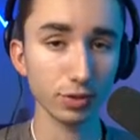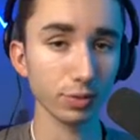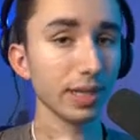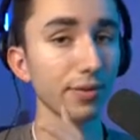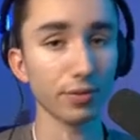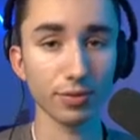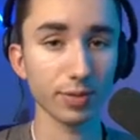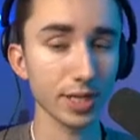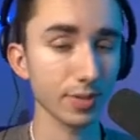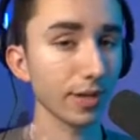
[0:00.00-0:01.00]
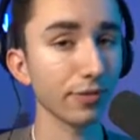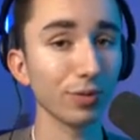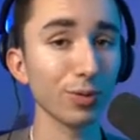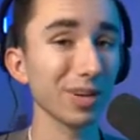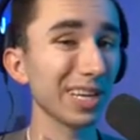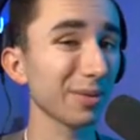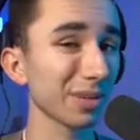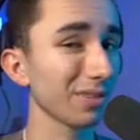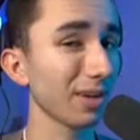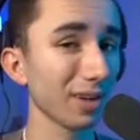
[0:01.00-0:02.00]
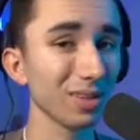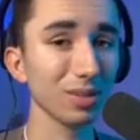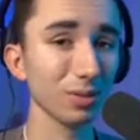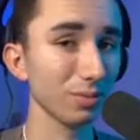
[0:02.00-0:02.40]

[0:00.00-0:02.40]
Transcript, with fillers: we have 3, we have 4, and we have Halo